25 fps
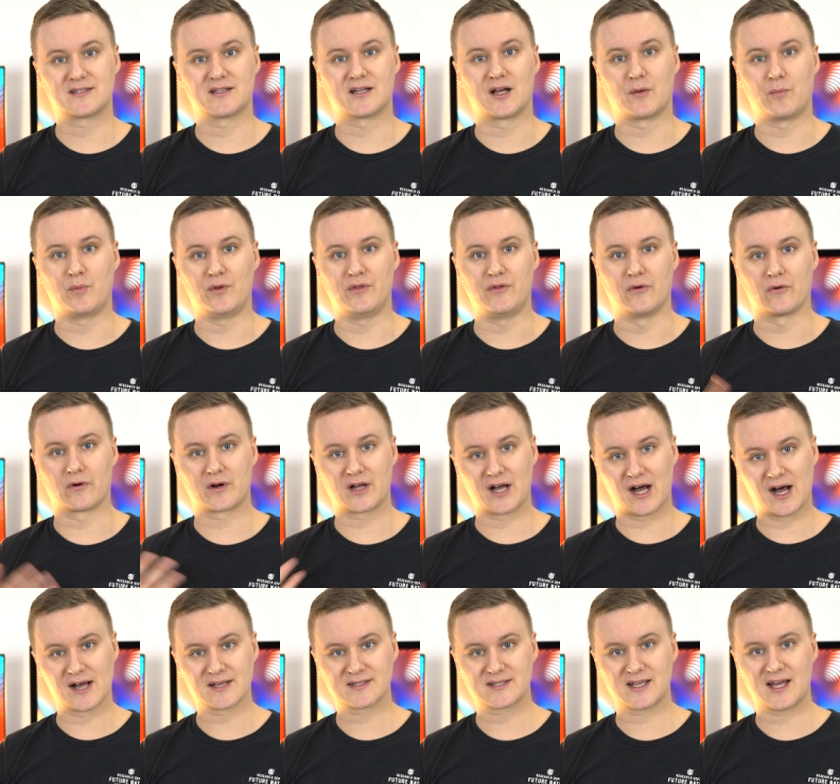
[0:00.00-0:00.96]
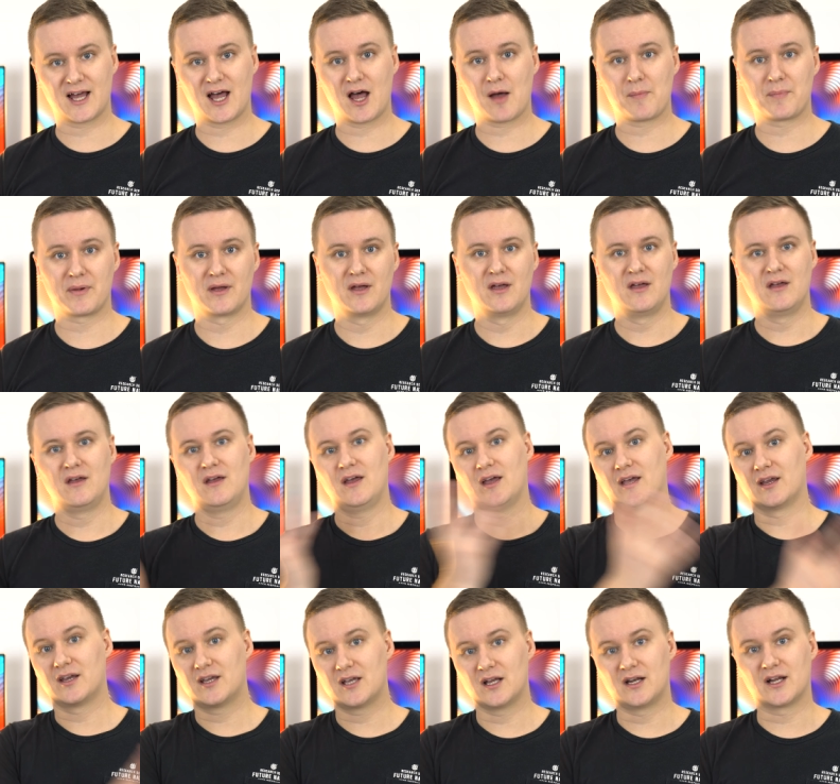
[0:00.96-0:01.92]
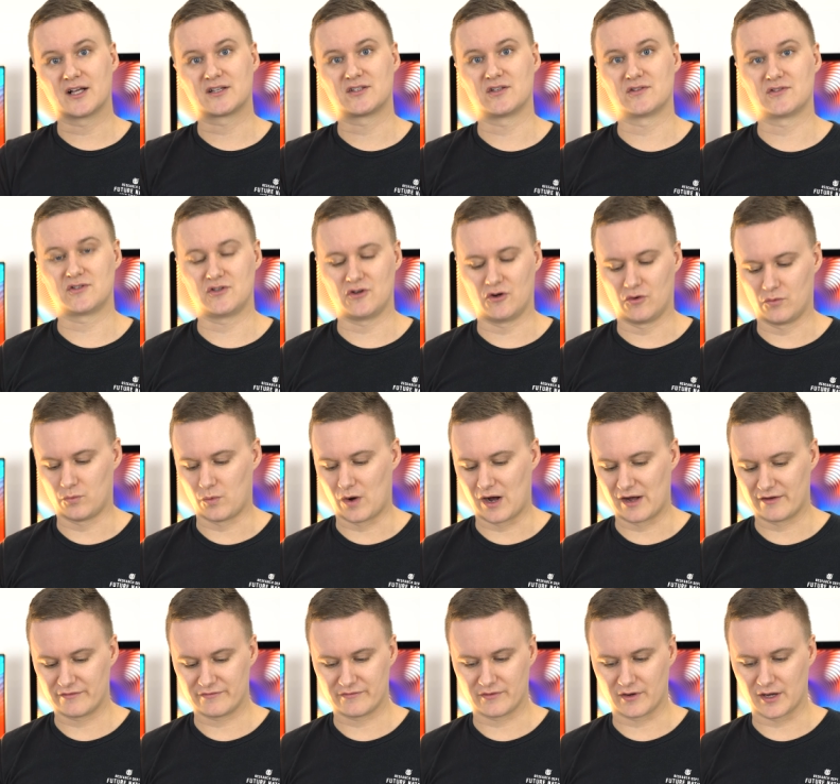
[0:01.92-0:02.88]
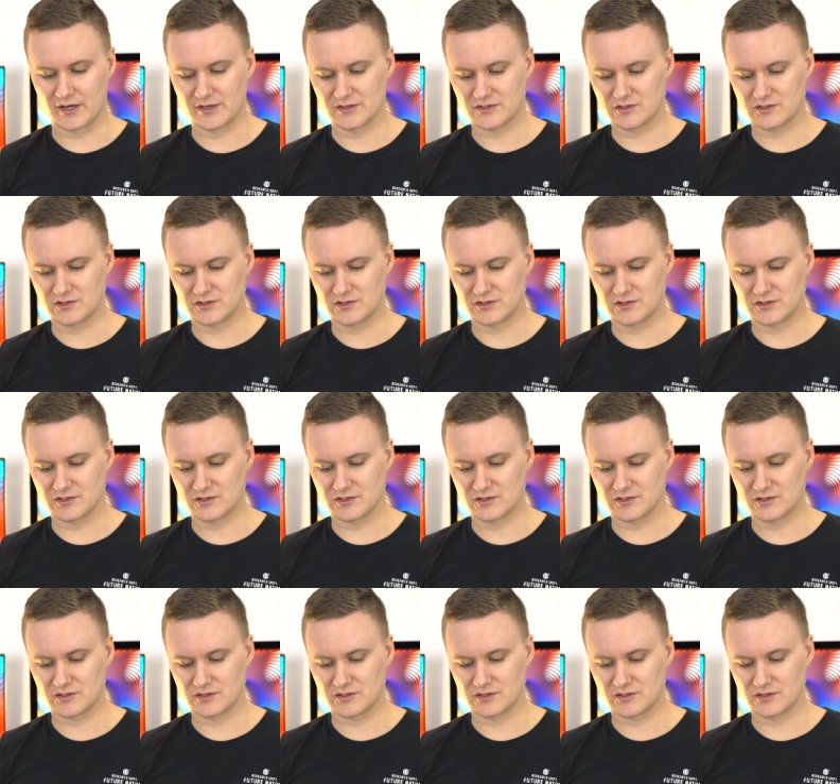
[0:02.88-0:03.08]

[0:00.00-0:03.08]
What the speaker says: it up with your Casa app and connect it to your Wi-Fi.